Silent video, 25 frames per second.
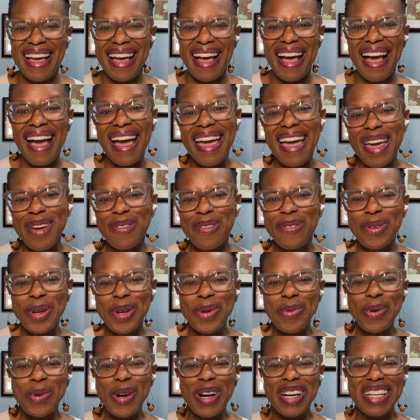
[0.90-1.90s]
Hi
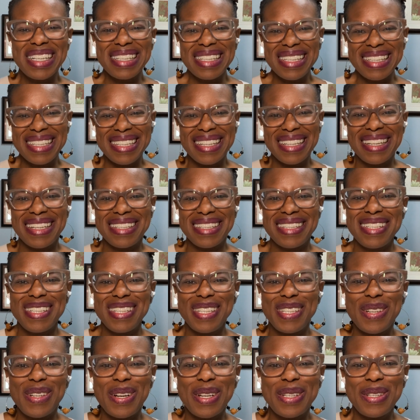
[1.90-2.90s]
everyone, this is
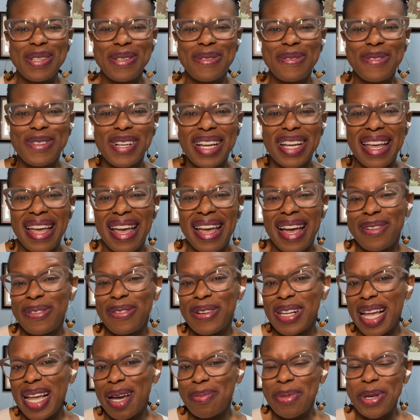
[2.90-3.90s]
Dr. Funke
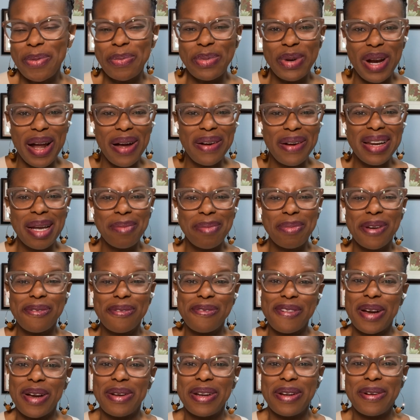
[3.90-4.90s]
Afolabi Brown. I'm the
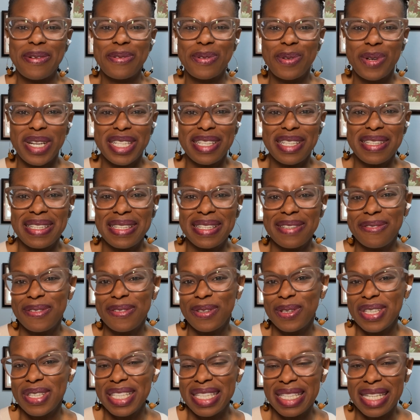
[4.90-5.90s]
founder of
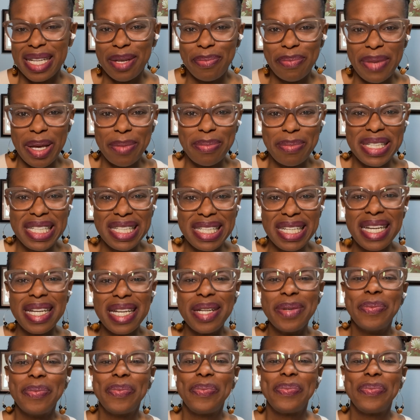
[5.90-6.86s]
Restful Sleep MD.